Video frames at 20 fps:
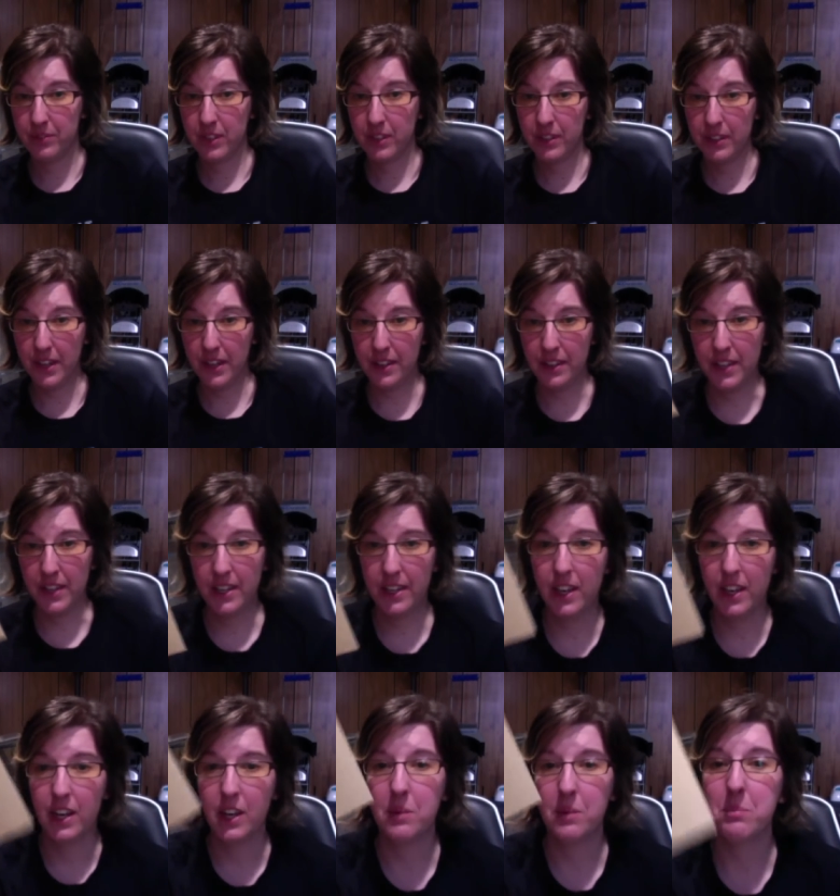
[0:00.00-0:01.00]
lately
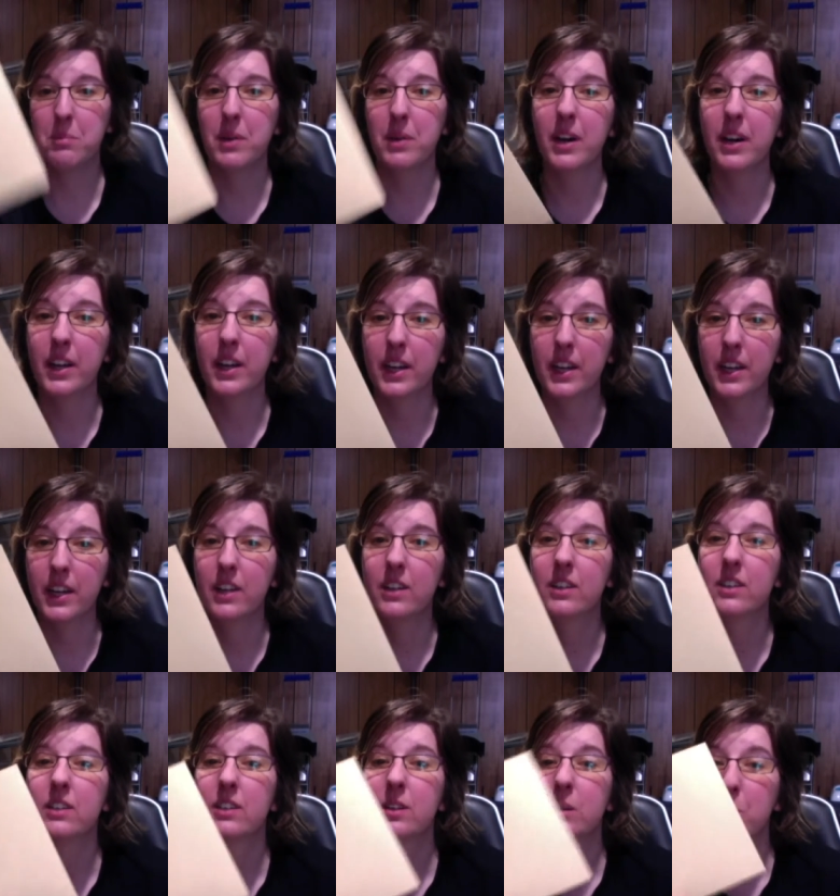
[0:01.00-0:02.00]
I am buying
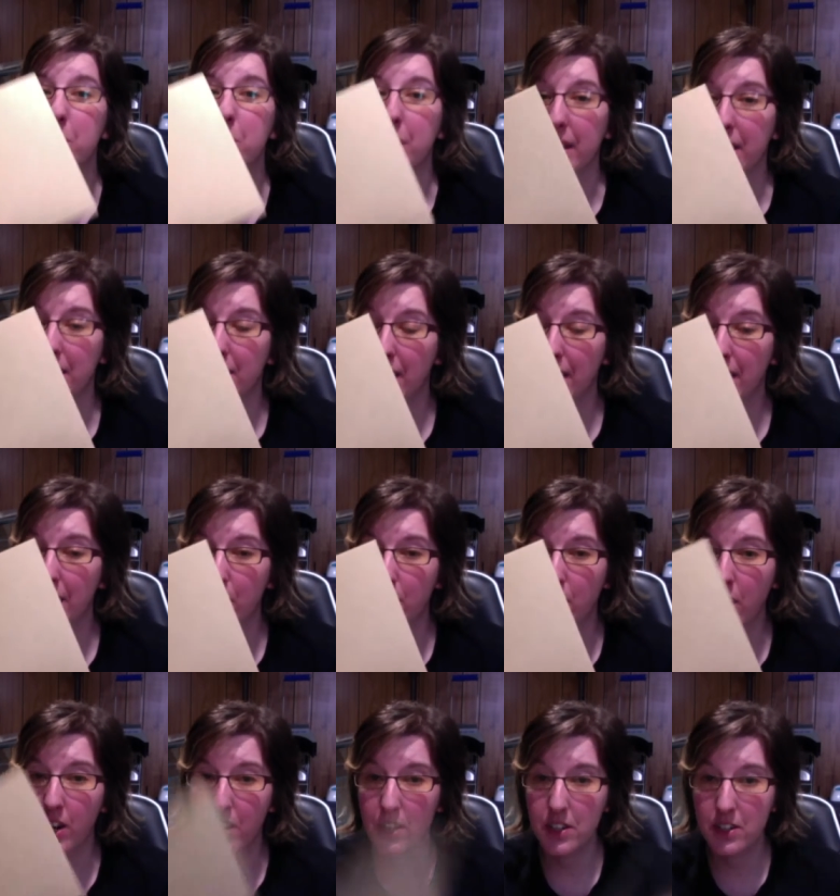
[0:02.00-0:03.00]
blank thank you
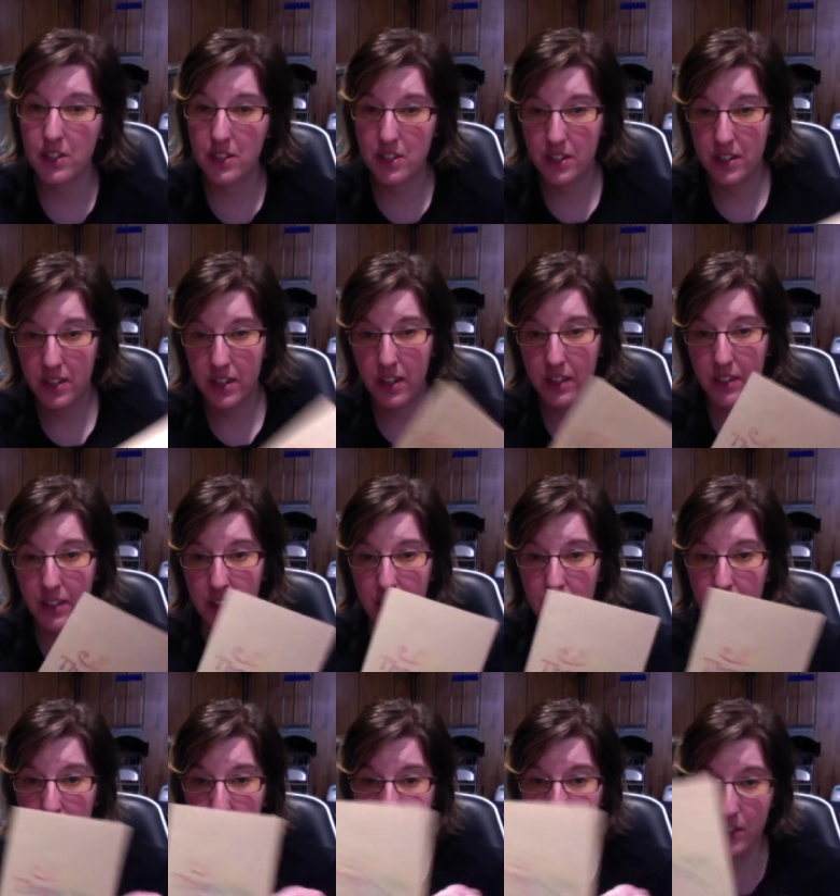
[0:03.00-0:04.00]
cards, and then
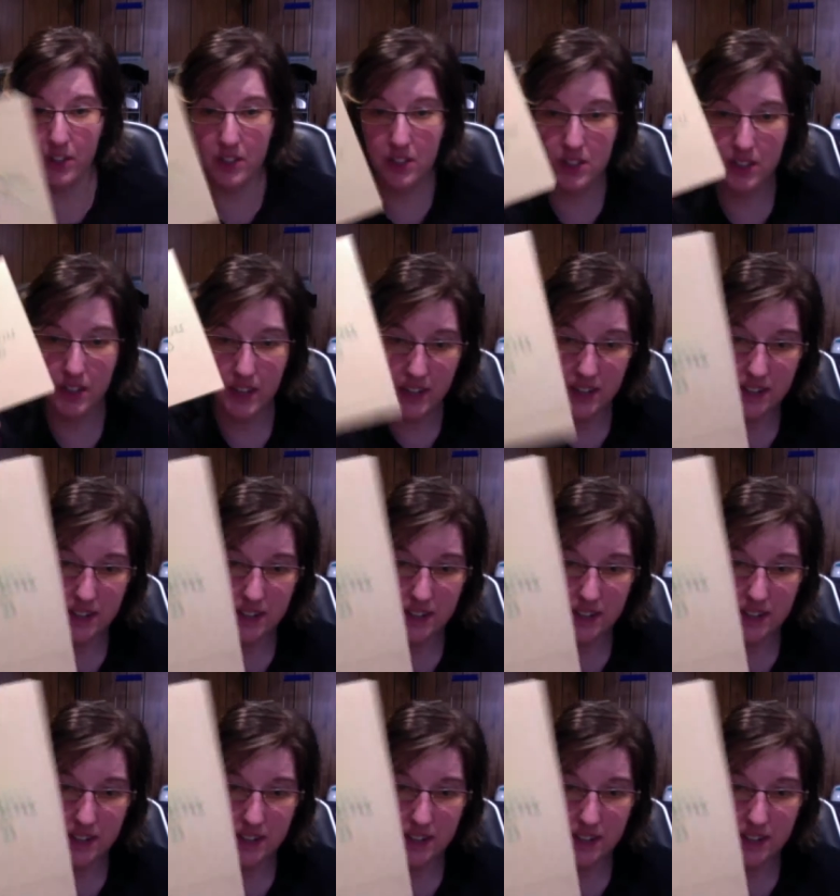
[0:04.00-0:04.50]
on the front I